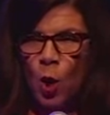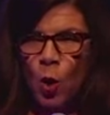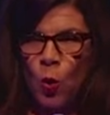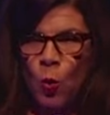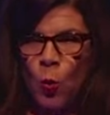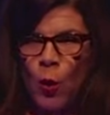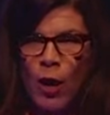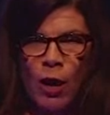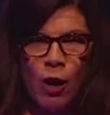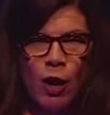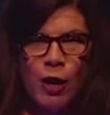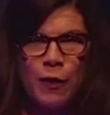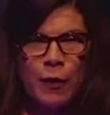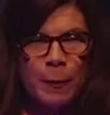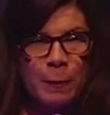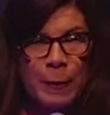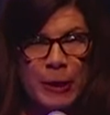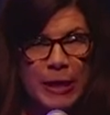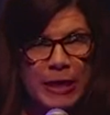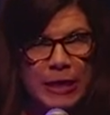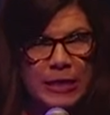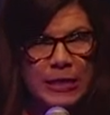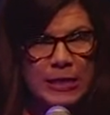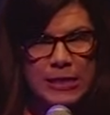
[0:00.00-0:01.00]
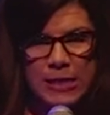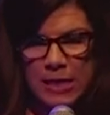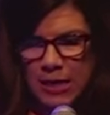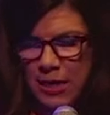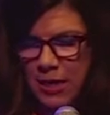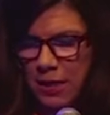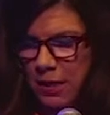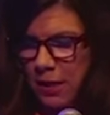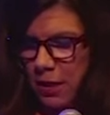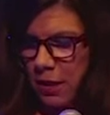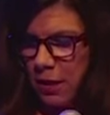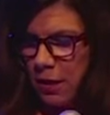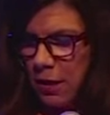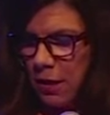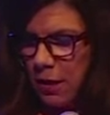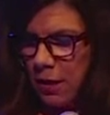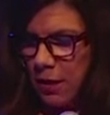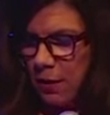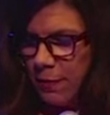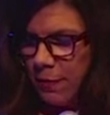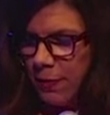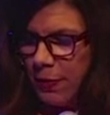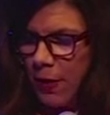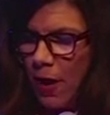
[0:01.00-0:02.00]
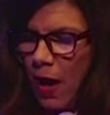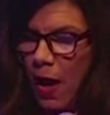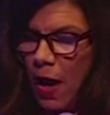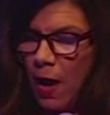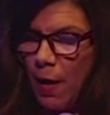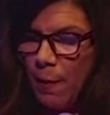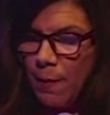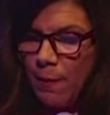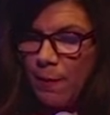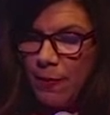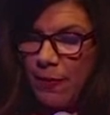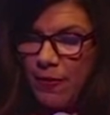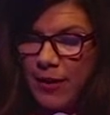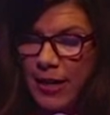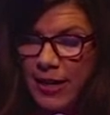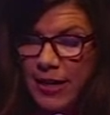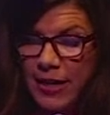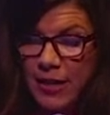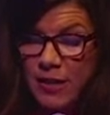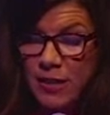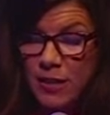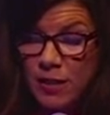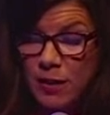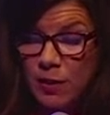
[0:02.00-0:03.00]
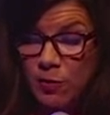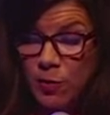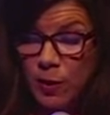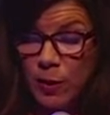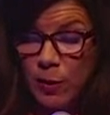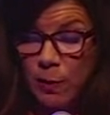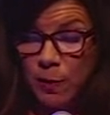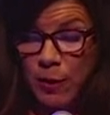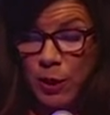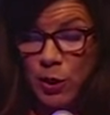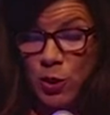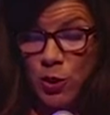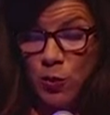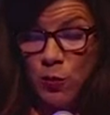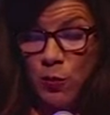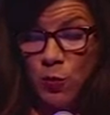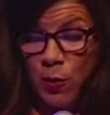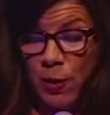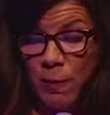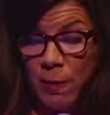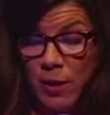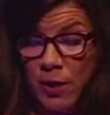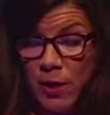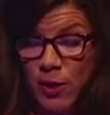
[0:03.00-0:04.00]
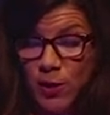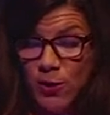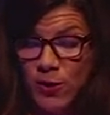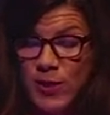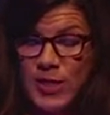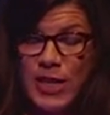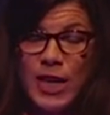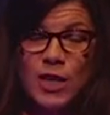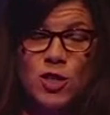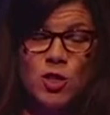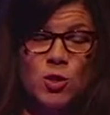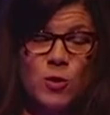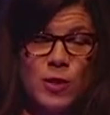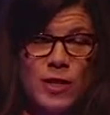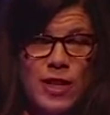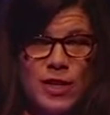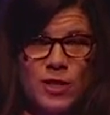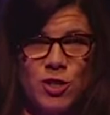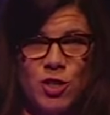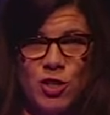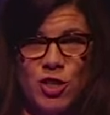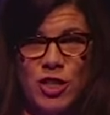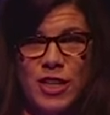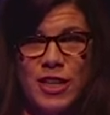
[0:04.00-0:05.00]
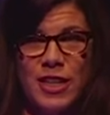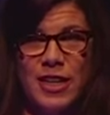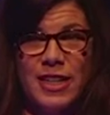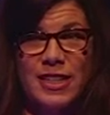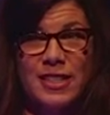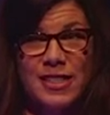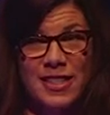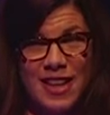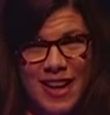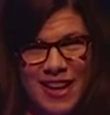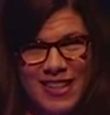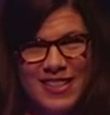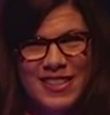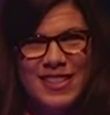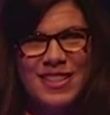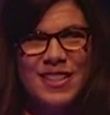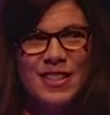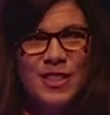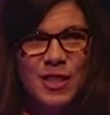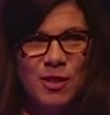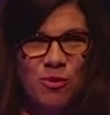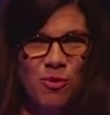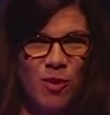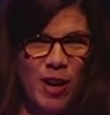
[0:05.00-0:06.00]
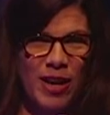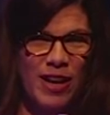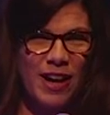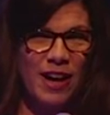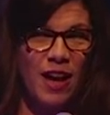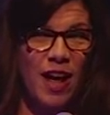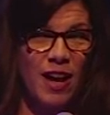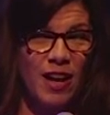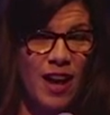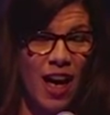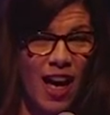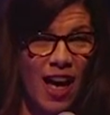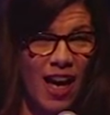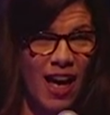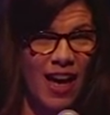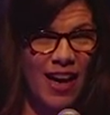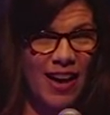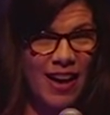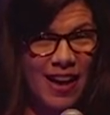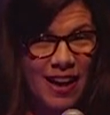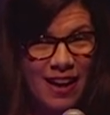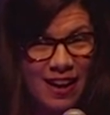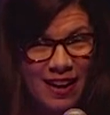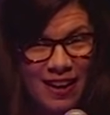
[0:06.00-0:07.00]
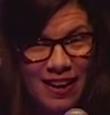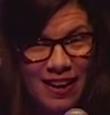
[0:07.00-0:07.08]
Where are the penises? They get to live with a bunch of women whose sexual energy is constantly running on high.